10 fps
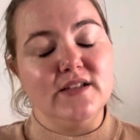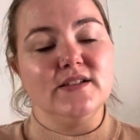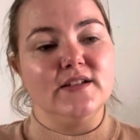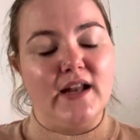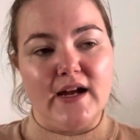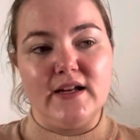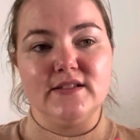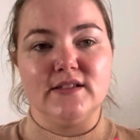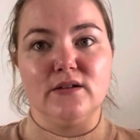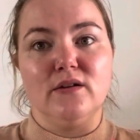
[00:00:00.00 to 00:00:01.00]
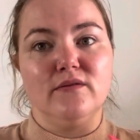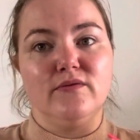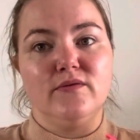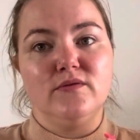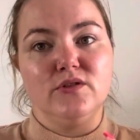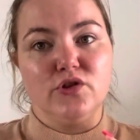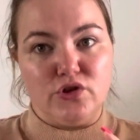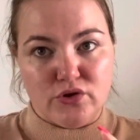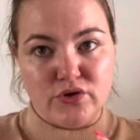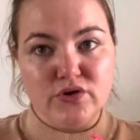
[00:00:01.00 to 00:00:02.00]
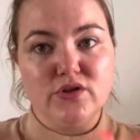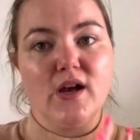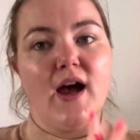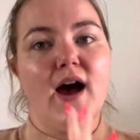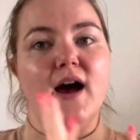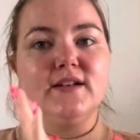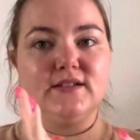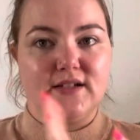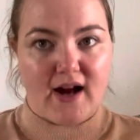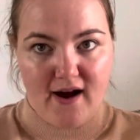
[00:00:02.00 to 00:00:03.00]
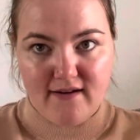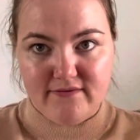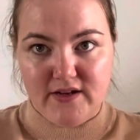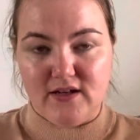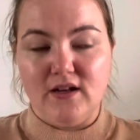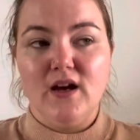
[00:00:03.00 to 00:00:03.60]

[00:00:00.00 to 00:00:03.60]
at night instead of juice and caffeine.